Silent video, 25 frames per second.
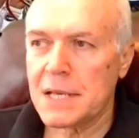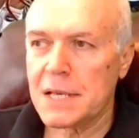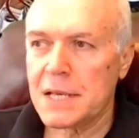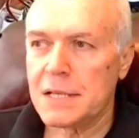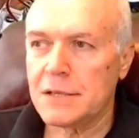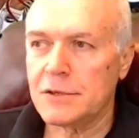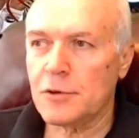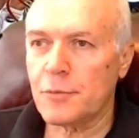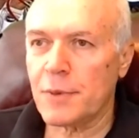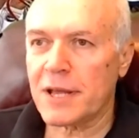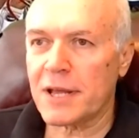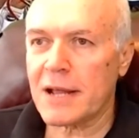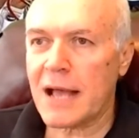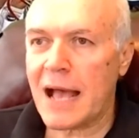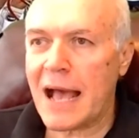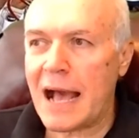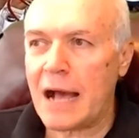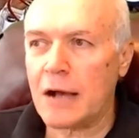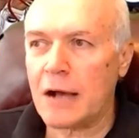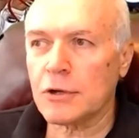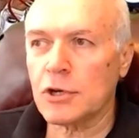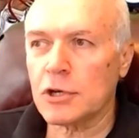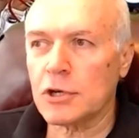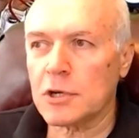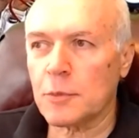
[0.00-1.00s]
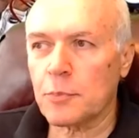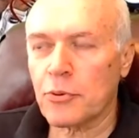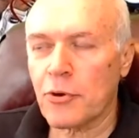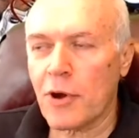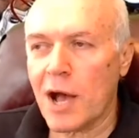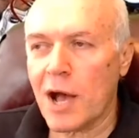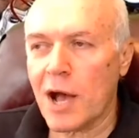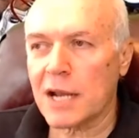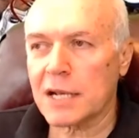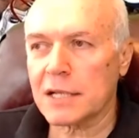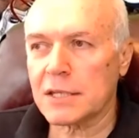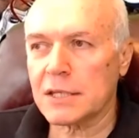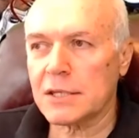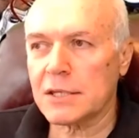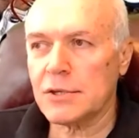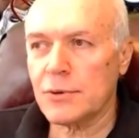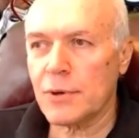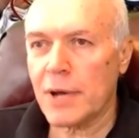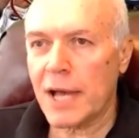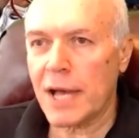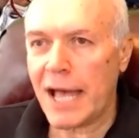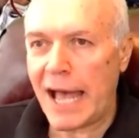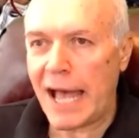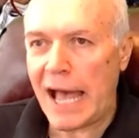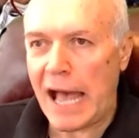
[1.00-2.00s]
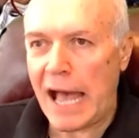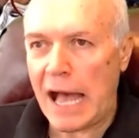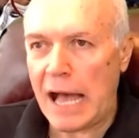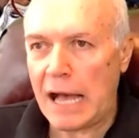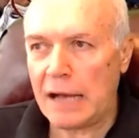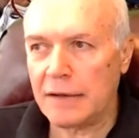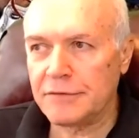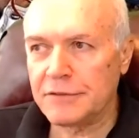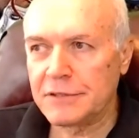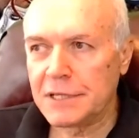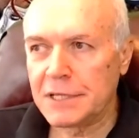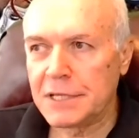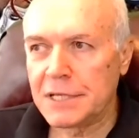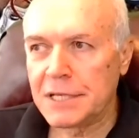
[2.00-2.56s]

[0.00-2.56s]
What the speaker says: No matter how good a product you have,